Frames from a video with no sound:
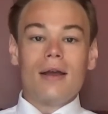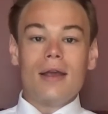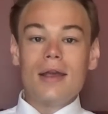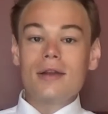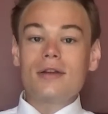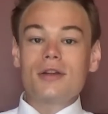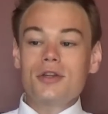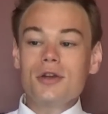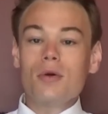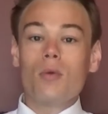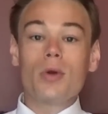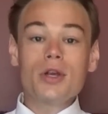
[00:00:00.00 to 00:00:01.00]
In
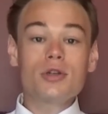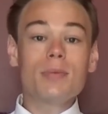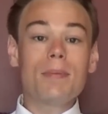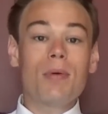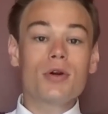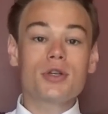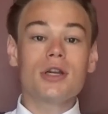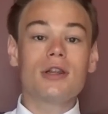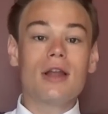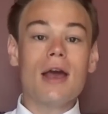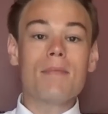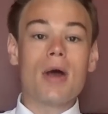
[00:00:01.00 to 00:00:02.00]
addition, we should be
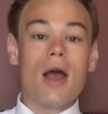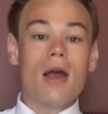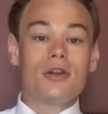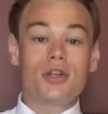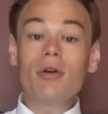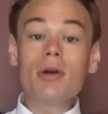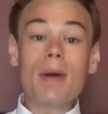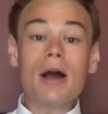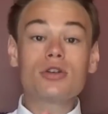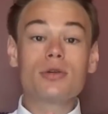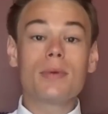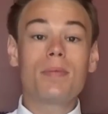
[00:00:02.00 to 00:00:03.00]
pushing them, Jerry
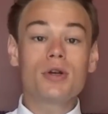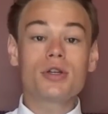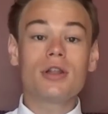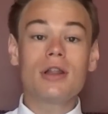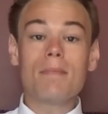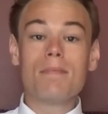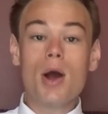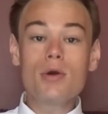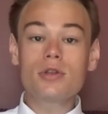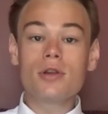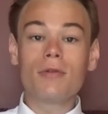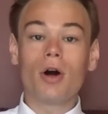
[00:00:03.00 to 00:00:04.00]
Brown should be pushing them
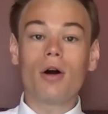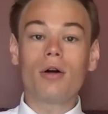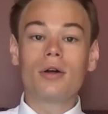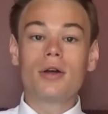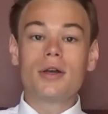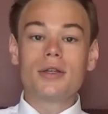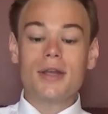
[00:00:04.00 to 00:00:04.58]
most of all